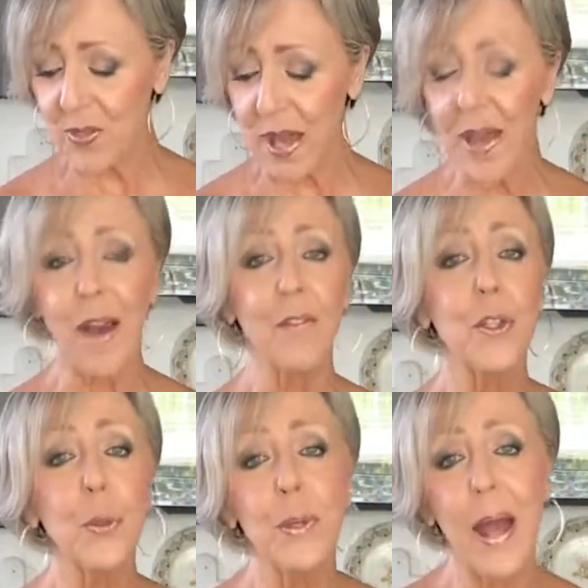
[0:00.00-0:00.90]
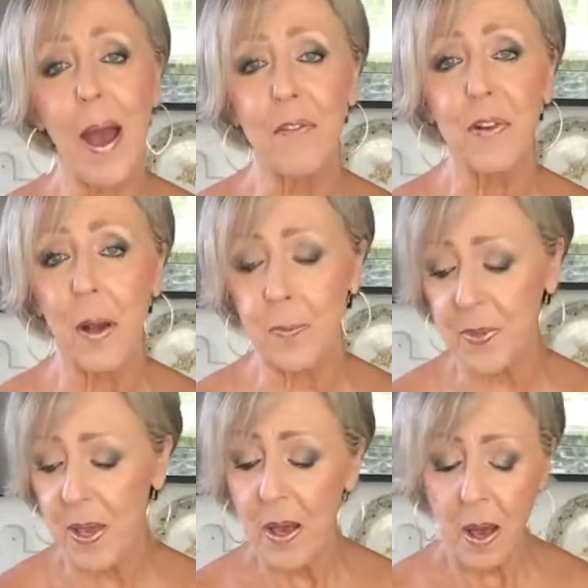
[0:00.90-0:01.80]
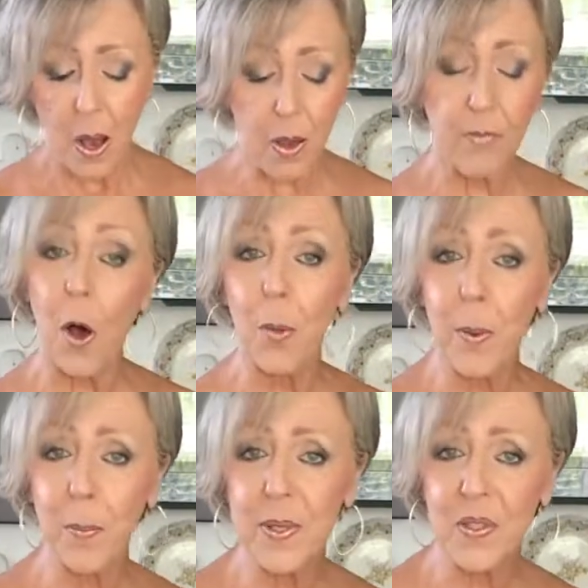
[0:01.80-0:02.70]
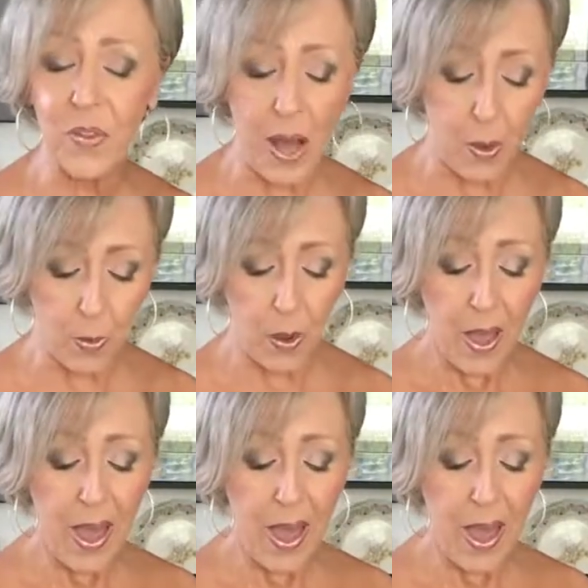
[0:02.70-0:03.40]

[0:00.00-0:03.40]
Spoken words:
I have 2.5 cups of all-purpose flour